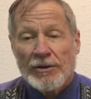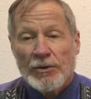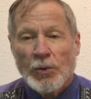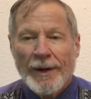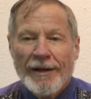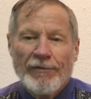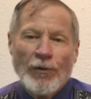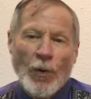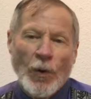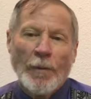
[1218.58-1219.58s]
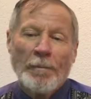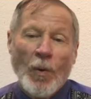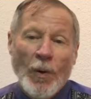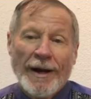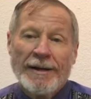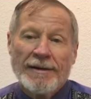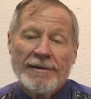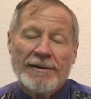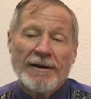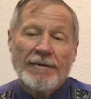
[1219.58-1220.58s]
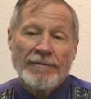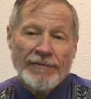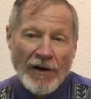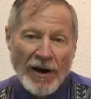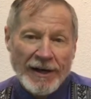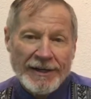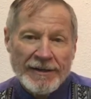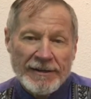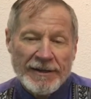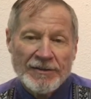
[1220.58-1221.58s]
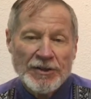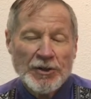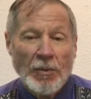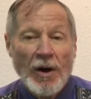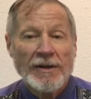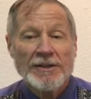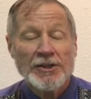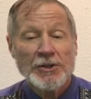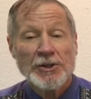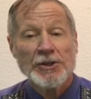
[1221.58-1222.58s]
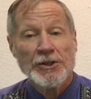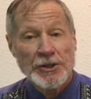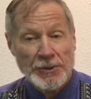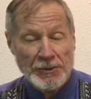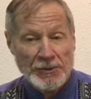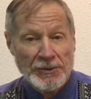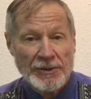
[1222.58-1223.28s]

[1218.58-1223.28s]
24-point font is the smallest you should use.